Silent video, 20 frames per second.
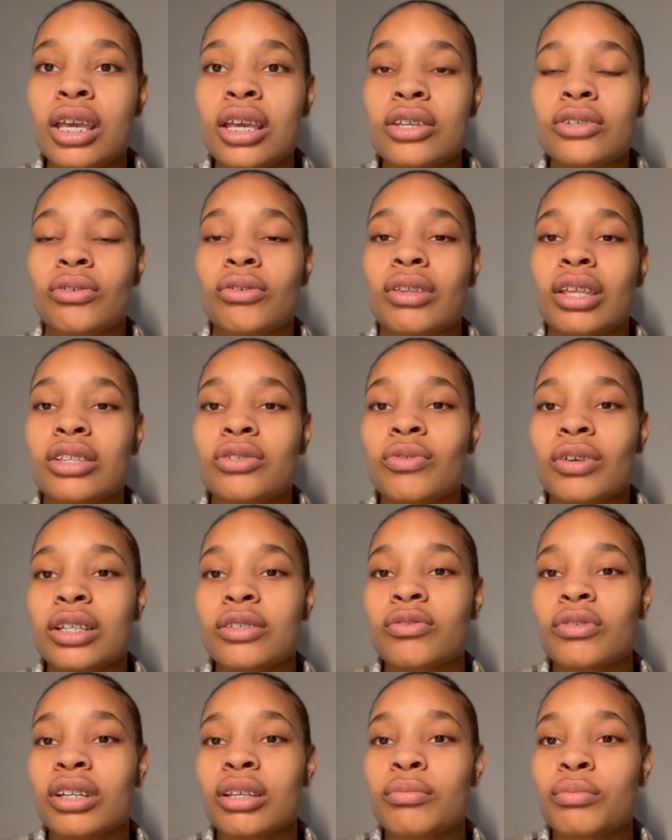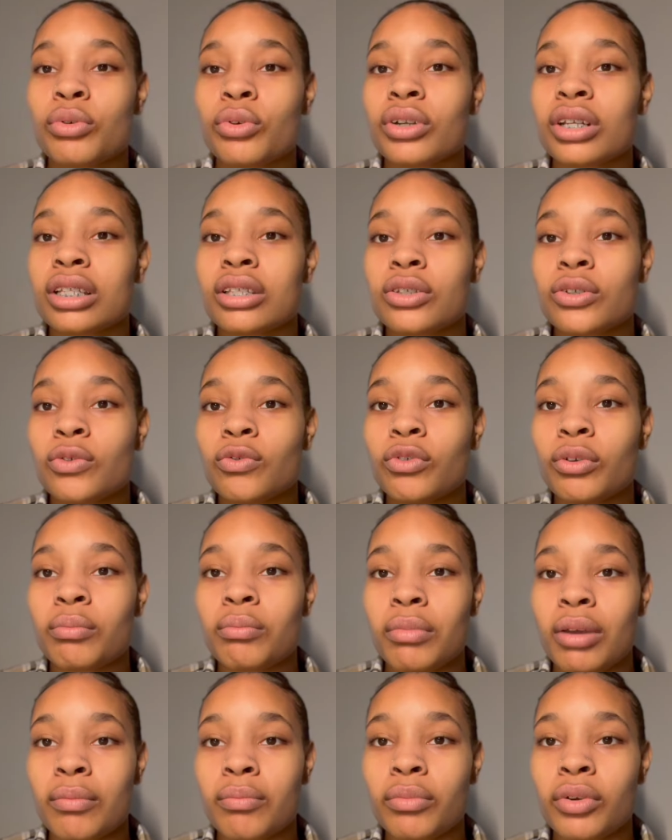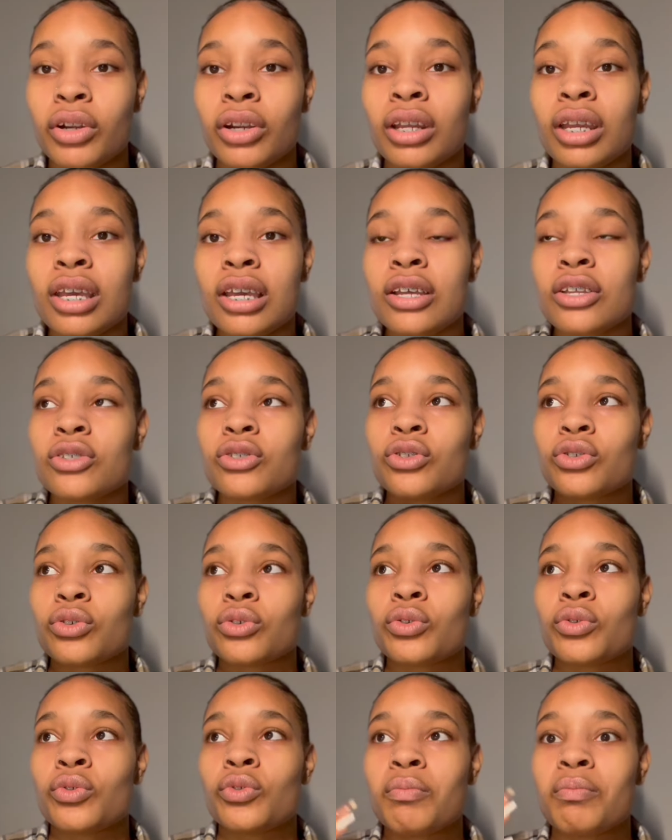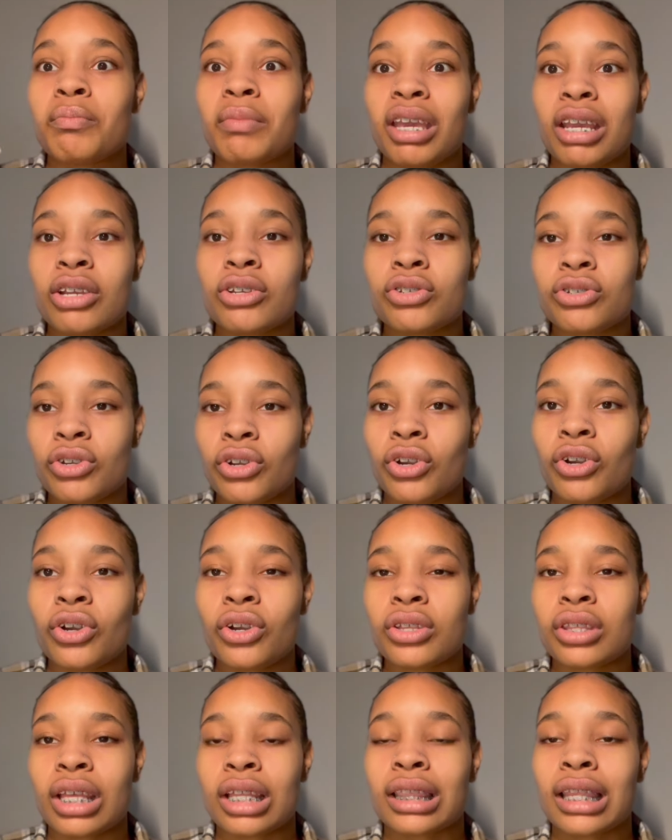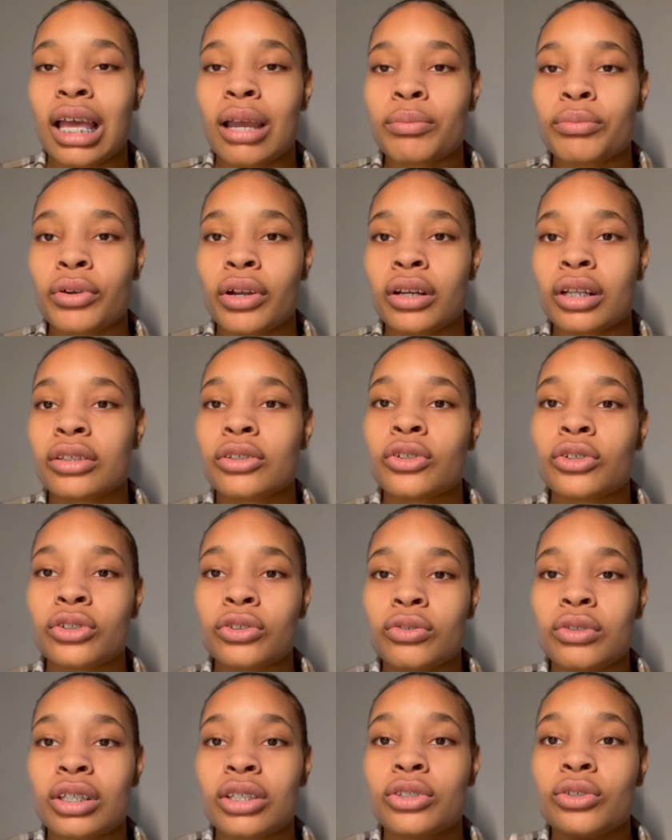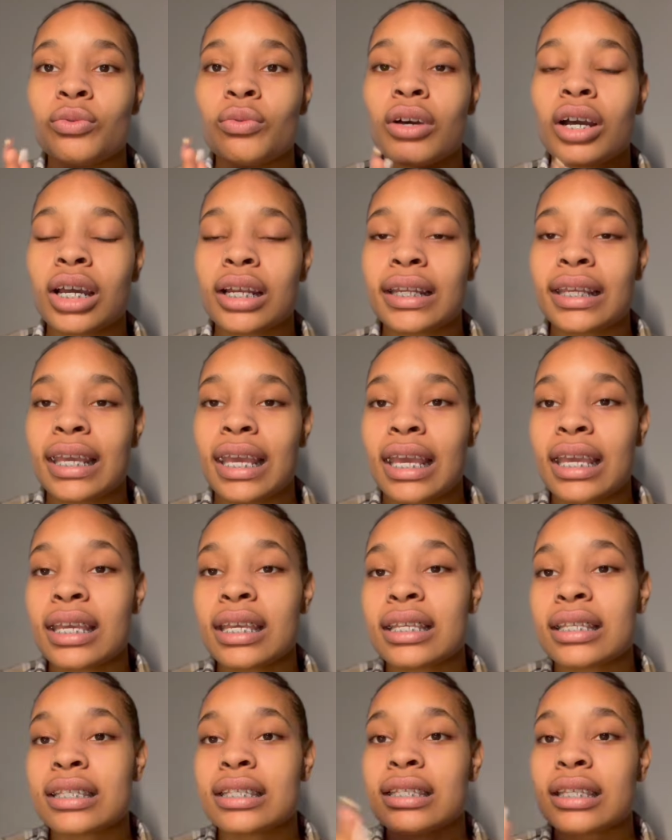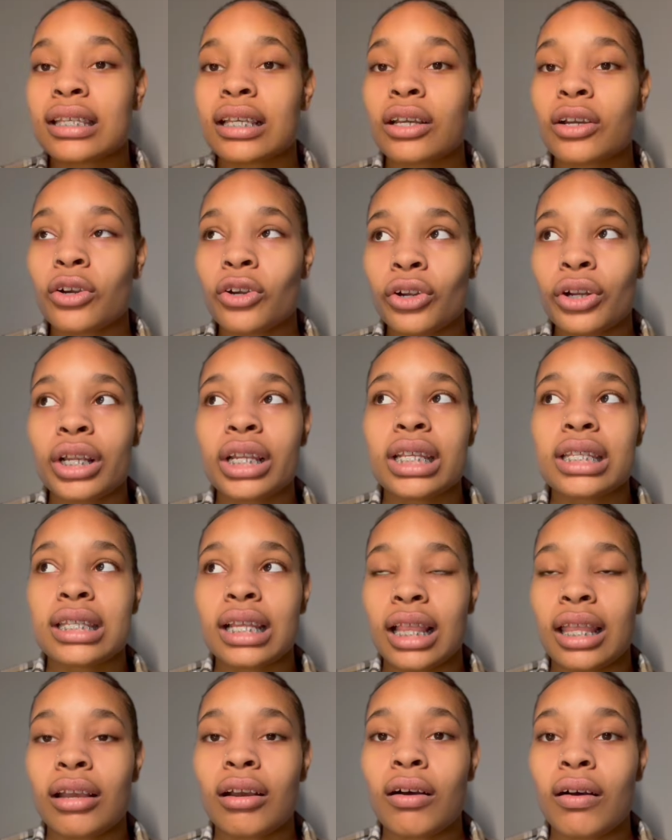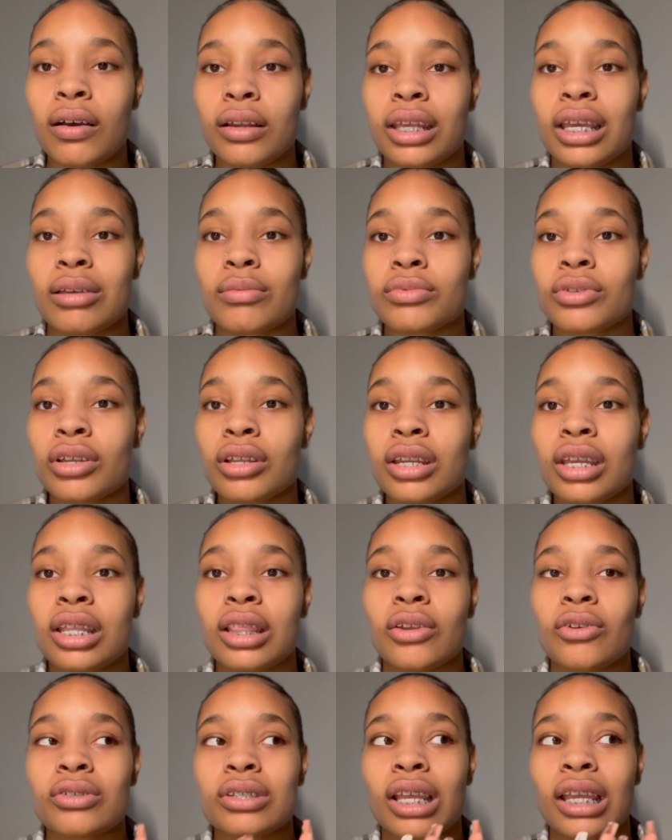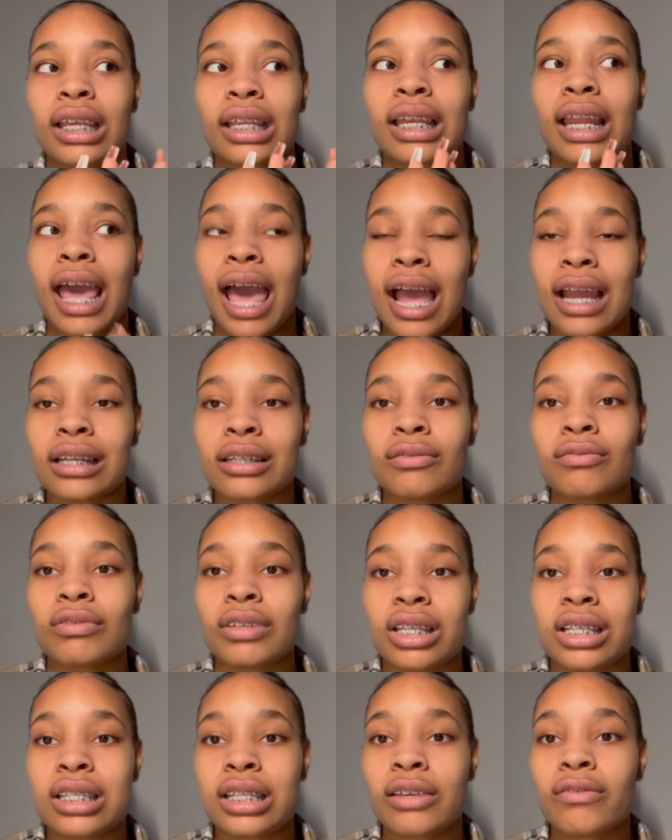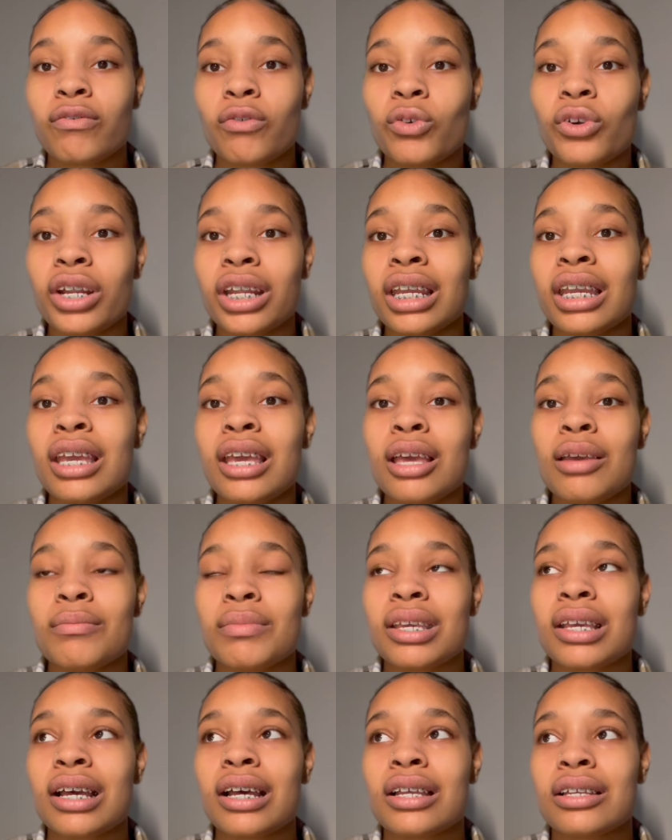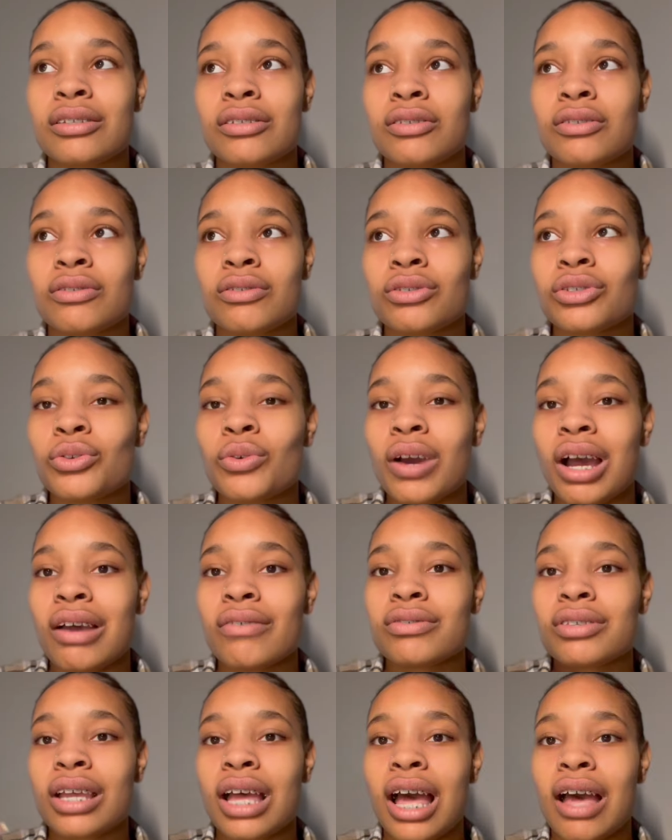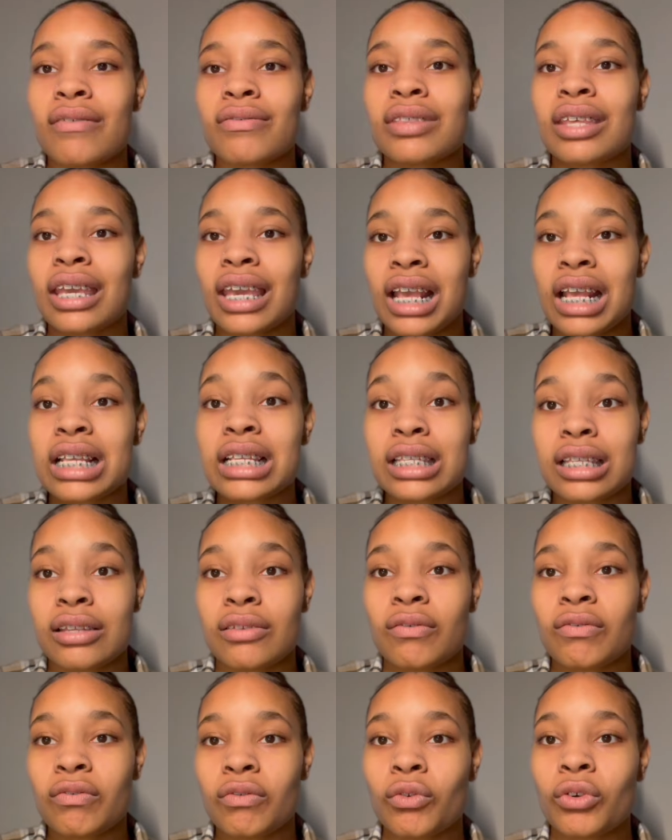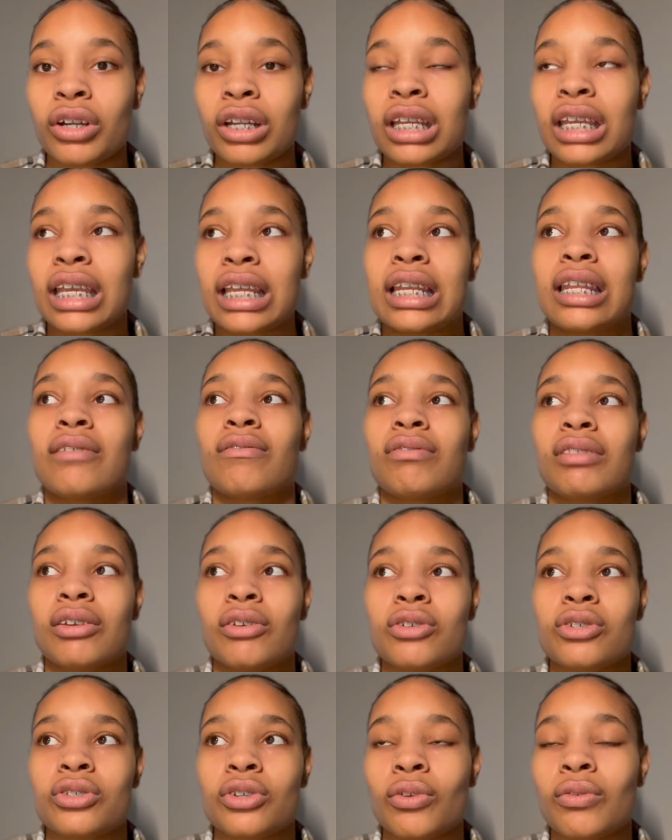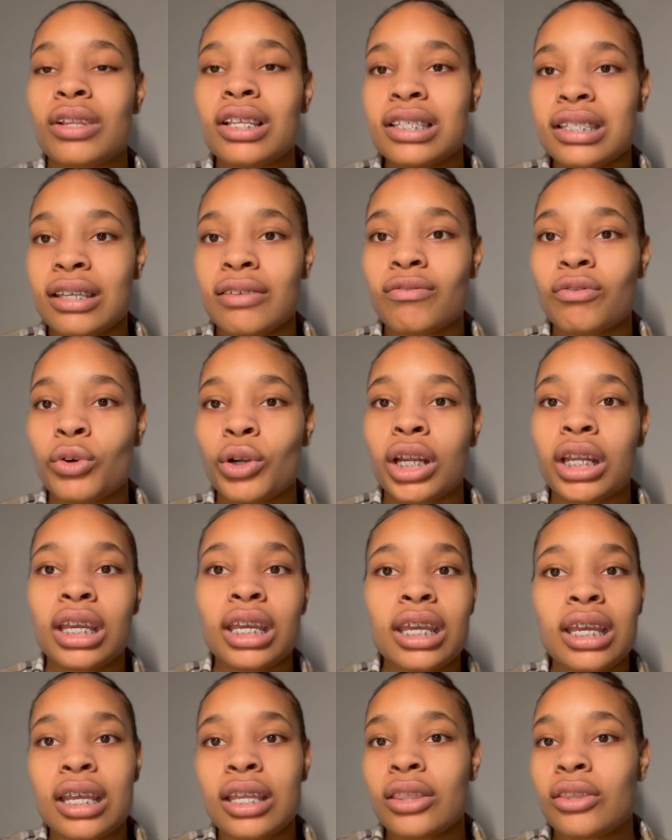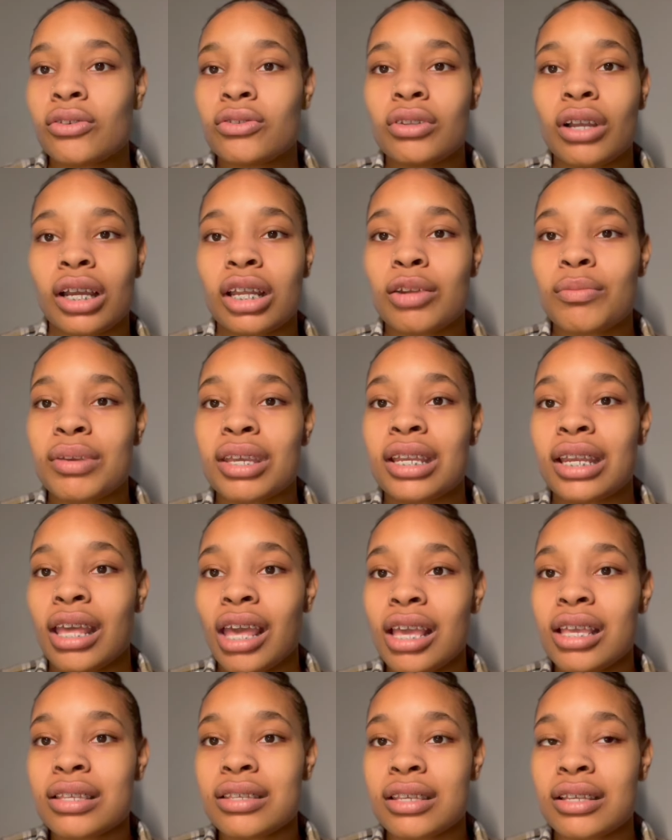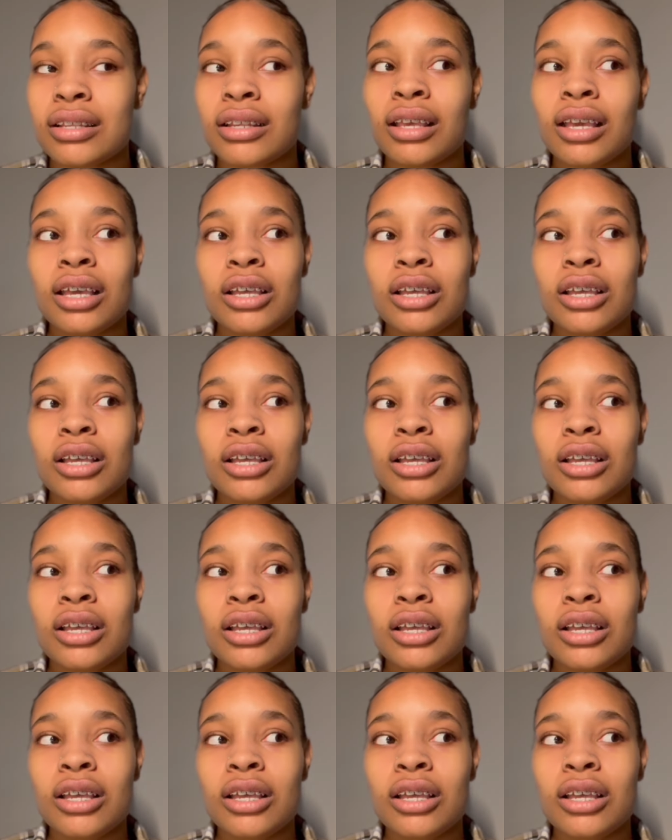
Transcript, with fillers: So that's why it's really important to remember to make sure that that product you're using to ungate is currently selling on Amazon and there's like an active listing for it because you have to have the ASIN for it. And if there's no listing for it, there's not going to be an ASIN